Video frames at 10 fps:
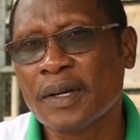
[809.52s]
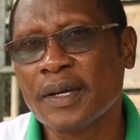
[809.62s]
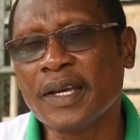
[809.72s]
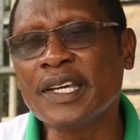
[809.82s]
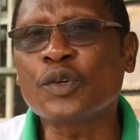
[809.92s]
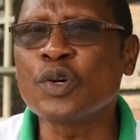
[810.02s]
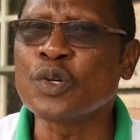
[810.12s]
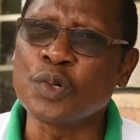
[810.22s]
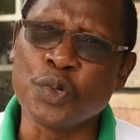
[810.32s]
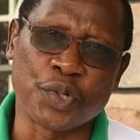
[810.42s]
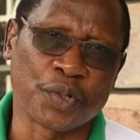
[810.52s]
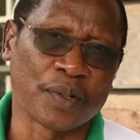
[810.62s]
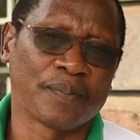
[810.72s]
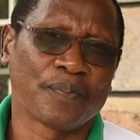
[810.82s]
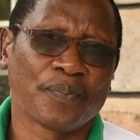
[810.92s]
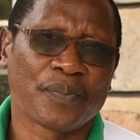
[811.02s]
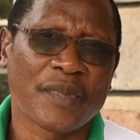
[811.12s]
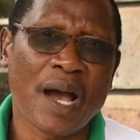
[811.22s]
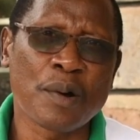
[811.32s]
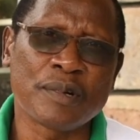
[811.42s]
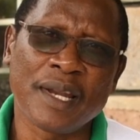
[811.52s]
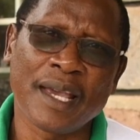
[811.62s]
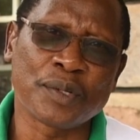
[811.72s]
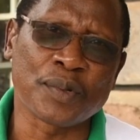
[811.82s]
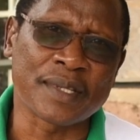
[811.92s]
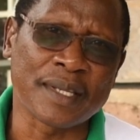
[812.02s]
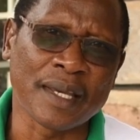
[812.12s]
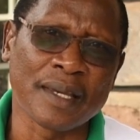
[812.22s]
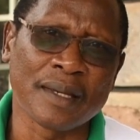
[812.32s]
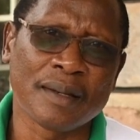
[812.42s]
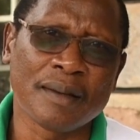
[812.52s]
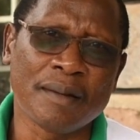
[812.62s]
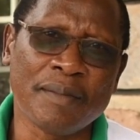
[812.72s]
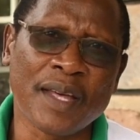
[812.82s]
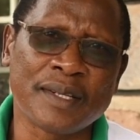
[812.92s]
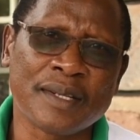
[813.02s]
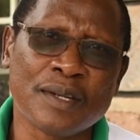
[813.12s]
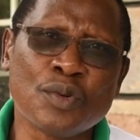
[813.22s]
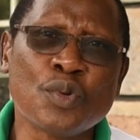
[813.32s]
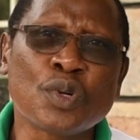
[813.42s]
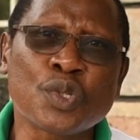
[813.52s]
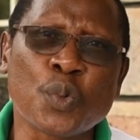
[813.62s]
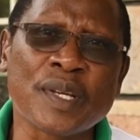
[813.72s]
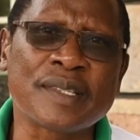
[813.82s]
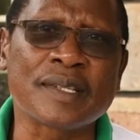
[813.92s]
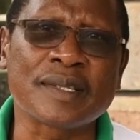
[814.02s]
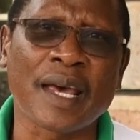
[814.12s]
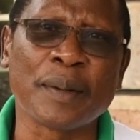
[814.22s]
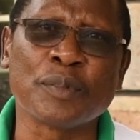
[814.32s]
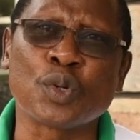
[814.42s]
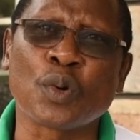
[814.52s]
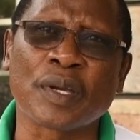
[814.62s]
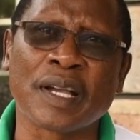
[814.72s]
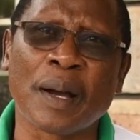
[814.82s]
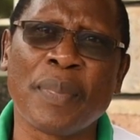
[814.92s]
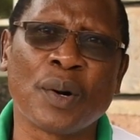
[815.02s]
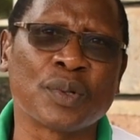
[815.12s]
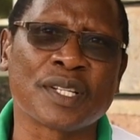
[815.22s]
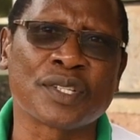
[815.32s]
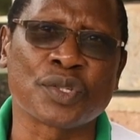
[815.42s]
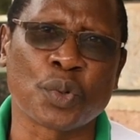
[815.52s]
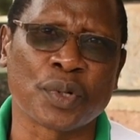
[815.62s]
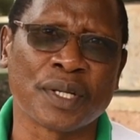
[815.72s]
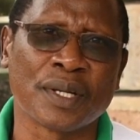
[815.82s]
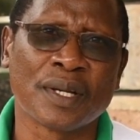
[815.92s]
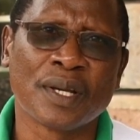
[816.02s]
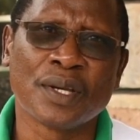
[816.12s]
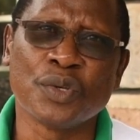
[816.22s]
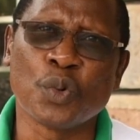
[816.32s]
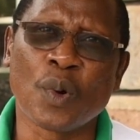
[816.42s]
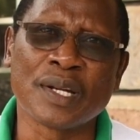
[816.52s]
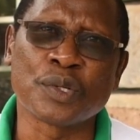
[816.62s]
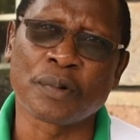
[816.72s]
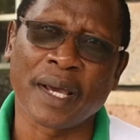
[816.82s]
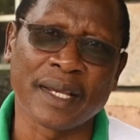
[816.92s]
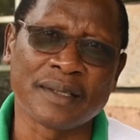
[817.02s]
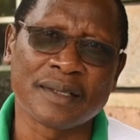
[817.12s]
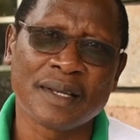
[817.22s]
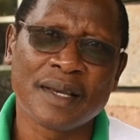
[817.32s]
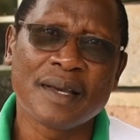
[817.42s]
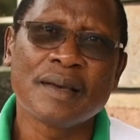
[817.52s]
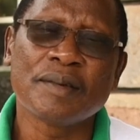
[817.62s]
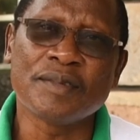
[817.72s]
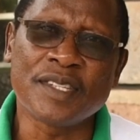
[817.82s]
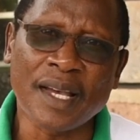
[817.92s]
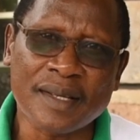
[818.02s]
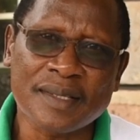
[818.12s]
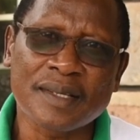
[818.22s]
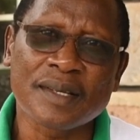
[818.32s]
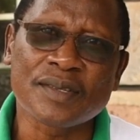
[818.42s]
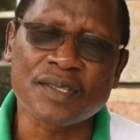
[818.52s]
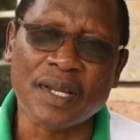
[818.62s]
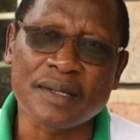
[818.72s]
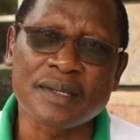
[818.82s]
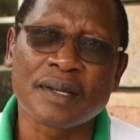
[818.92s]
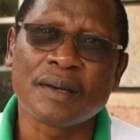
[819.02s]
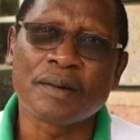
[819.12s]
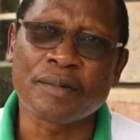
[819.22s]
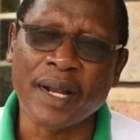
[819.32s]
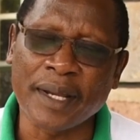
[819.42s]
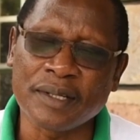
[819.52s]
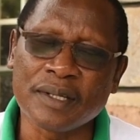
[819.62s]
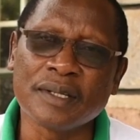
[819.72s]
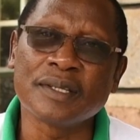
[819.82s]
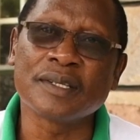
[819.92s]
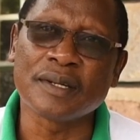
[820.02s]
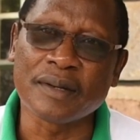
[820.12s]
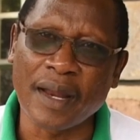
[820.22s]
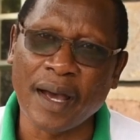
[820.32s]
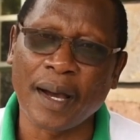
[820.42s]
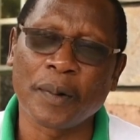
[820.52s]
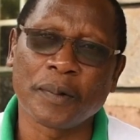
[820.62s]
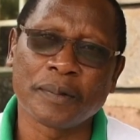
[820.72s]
In conclusion, I would like to say that do not waste time talking about a story you want to write. Just start writing it now.